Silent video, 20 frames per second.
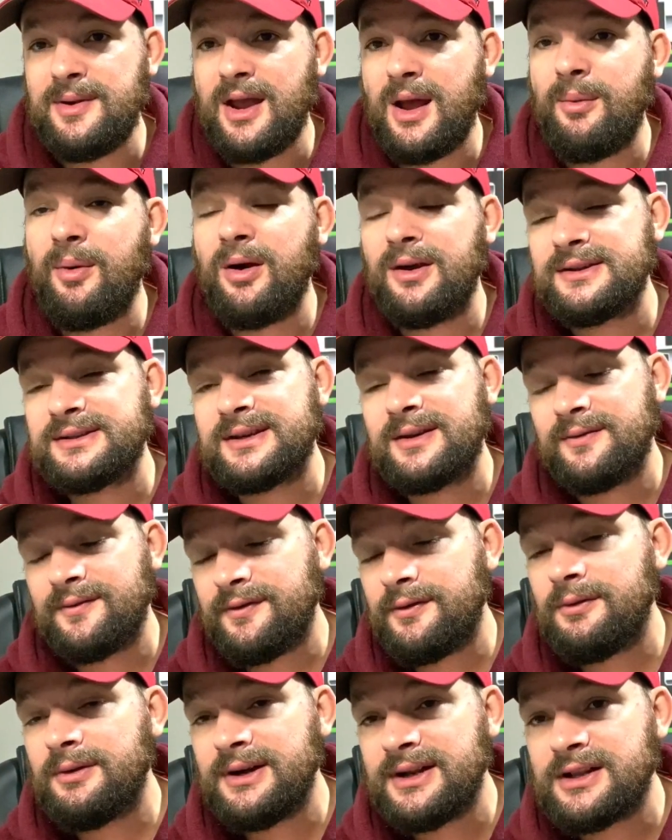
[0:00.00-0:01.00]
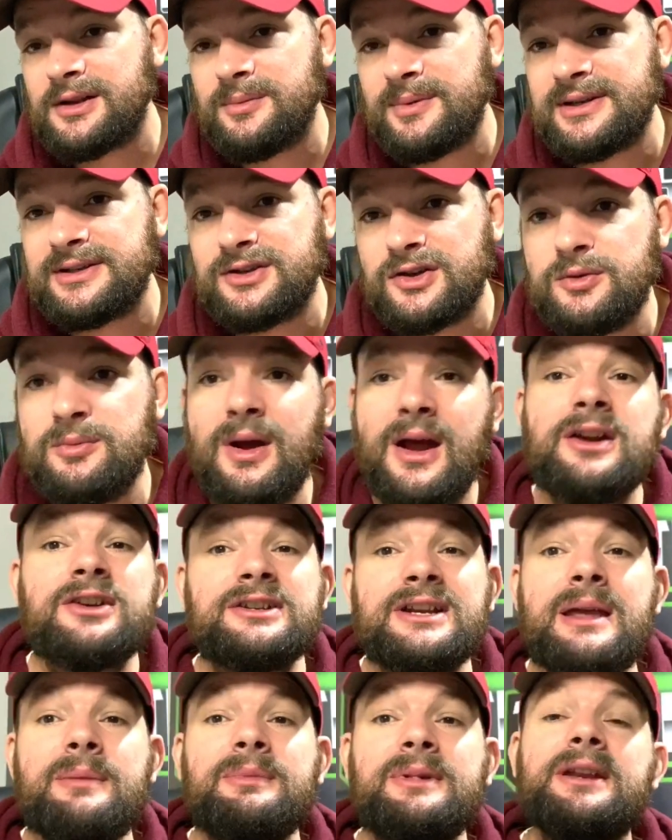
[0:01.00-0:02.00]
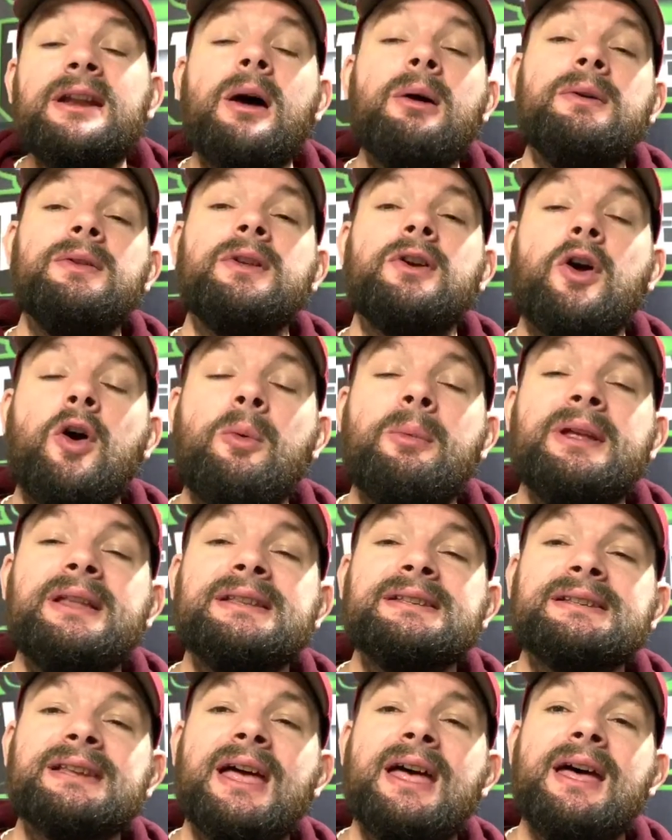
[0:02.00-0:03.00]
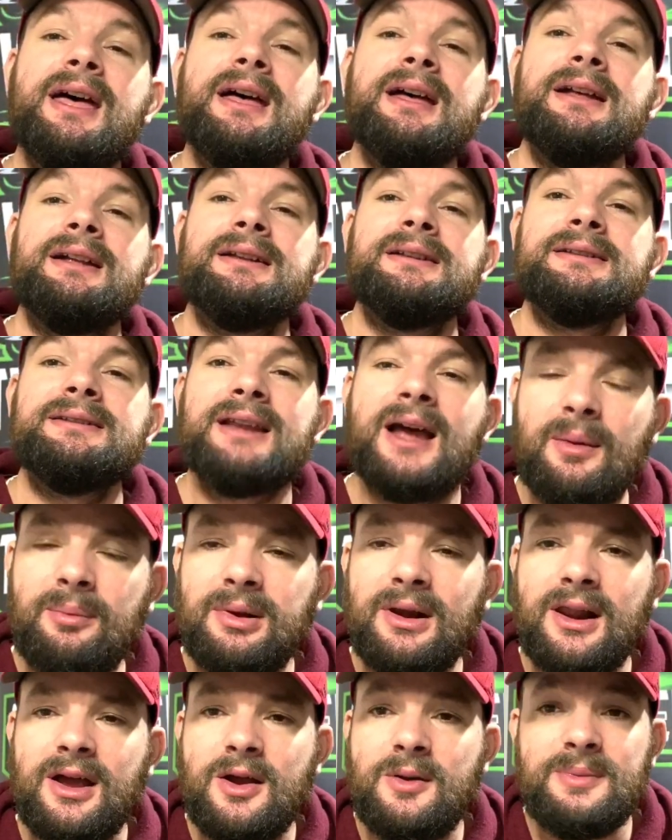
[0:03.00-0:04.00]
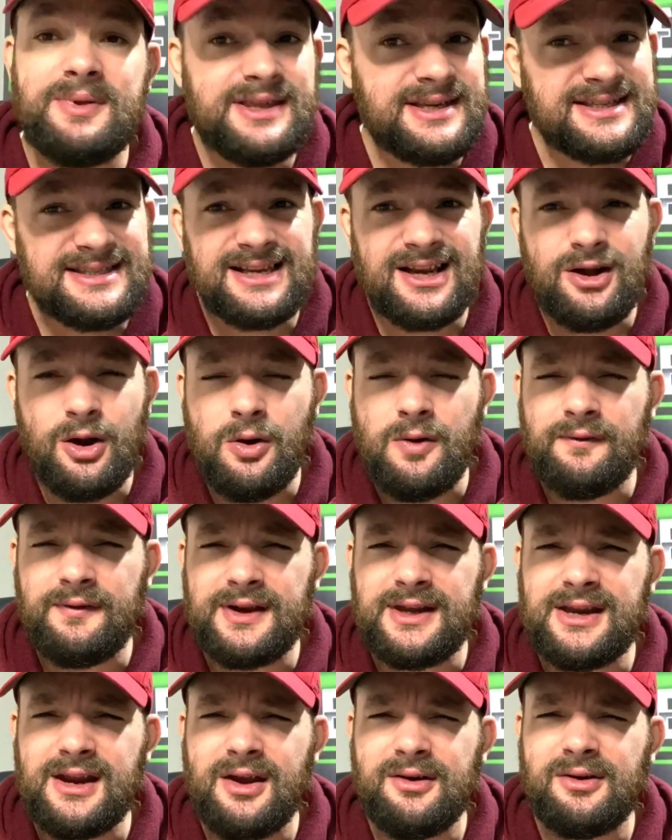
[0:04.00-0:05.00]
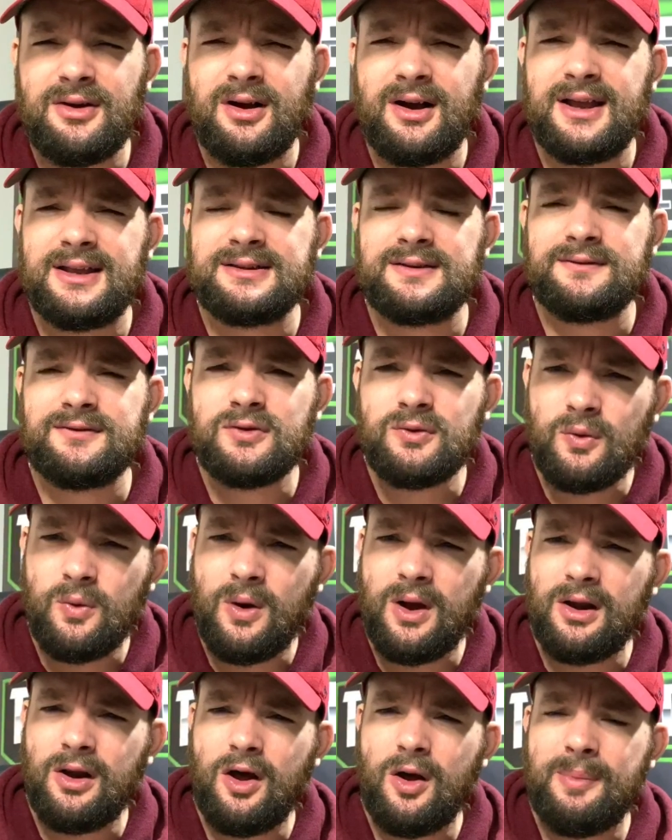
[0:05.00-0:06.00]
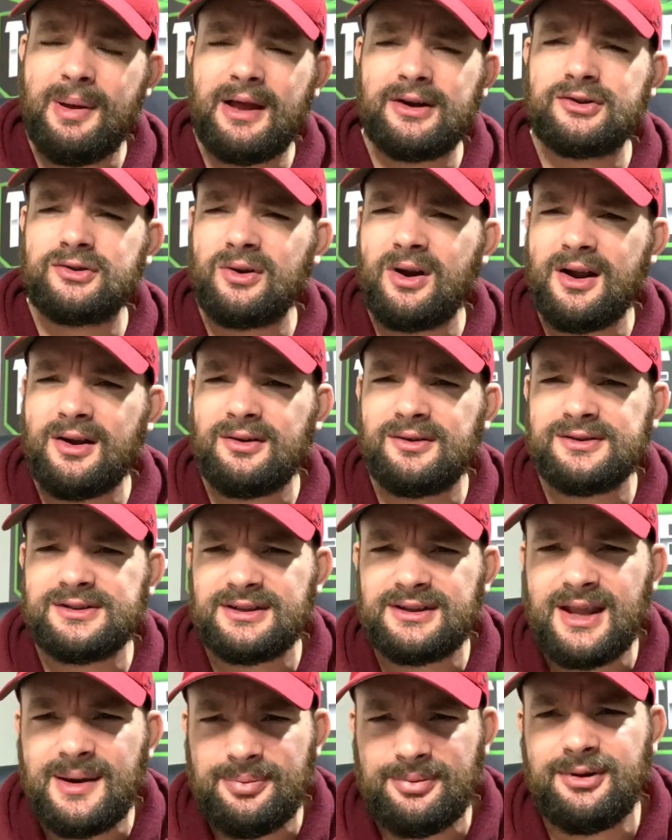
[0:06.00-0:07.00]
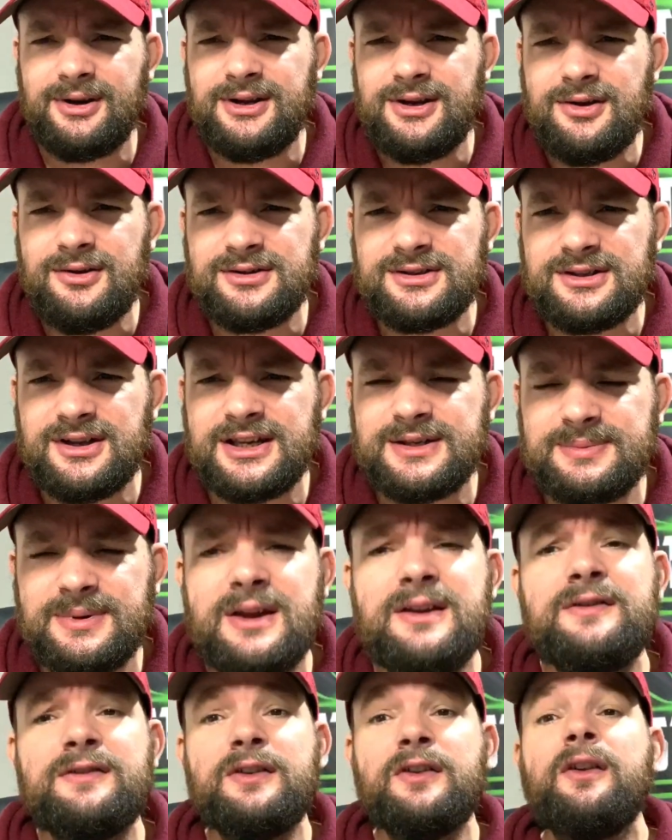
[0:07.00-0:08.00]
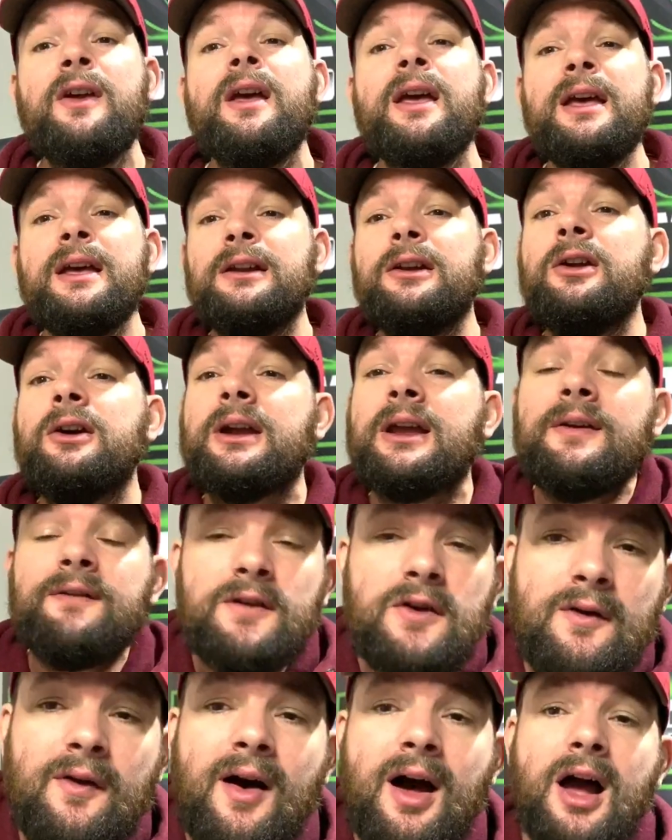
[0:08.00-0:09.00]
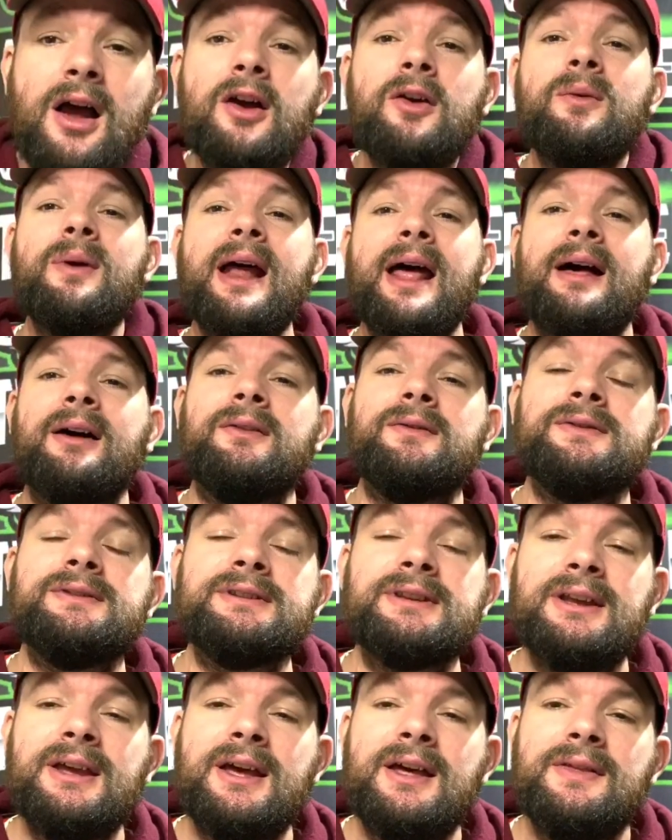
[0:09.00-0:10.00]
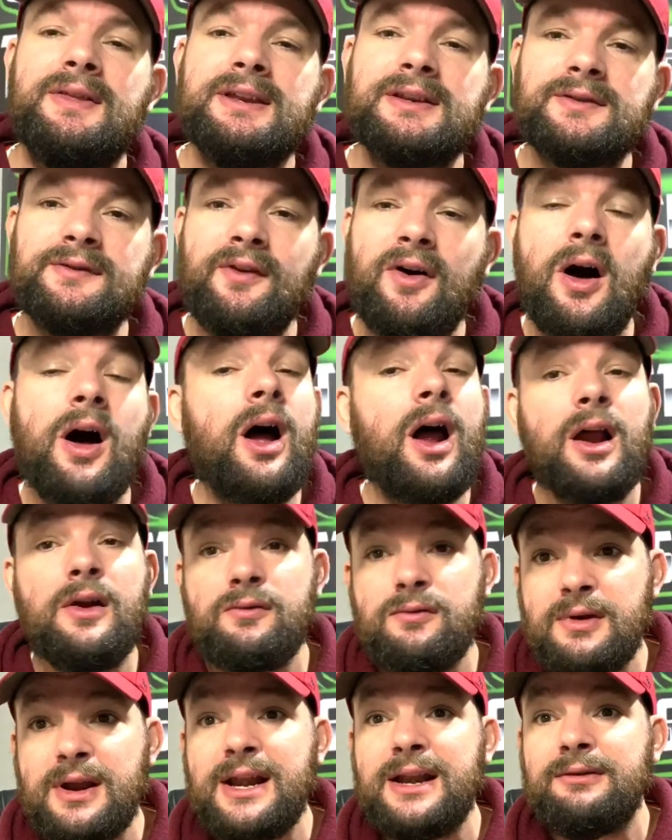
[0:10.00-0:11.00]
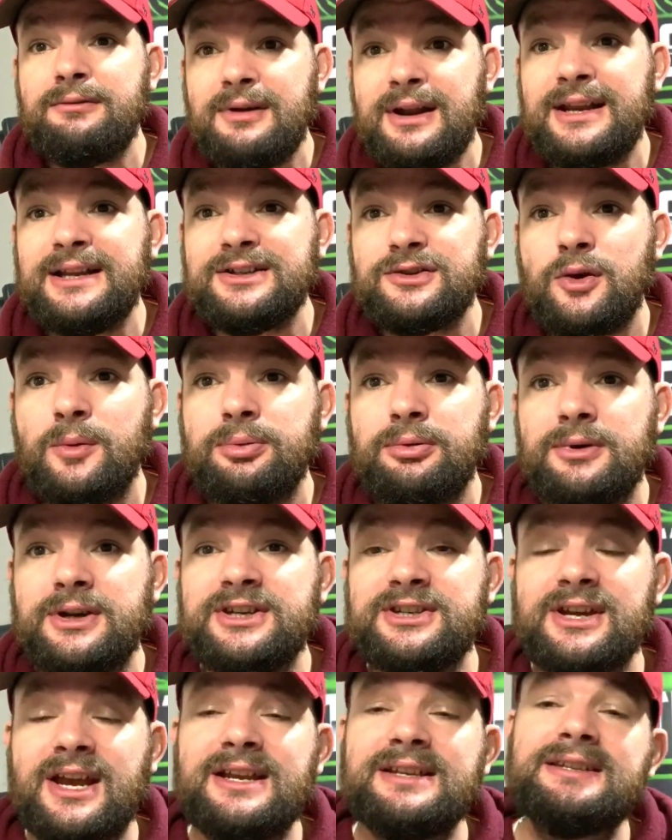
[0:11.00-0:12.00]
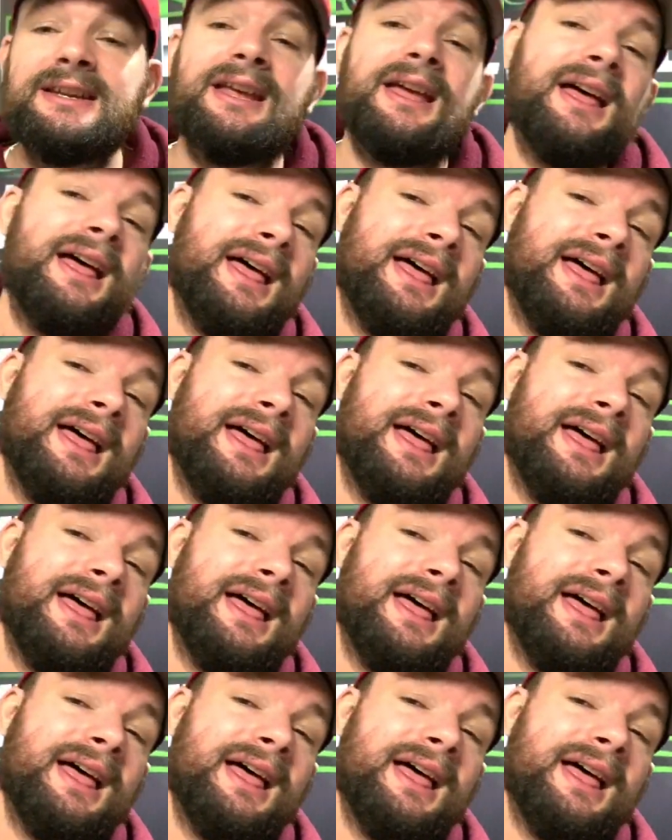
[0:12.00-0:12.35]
I'm asking for a little bit too much. Let me know in the comments down below. But this is a long video, guys. I've talked quite a lot about Trygons, and they're pretty useless. But if you've hung around this far, I really, really do appreciate it.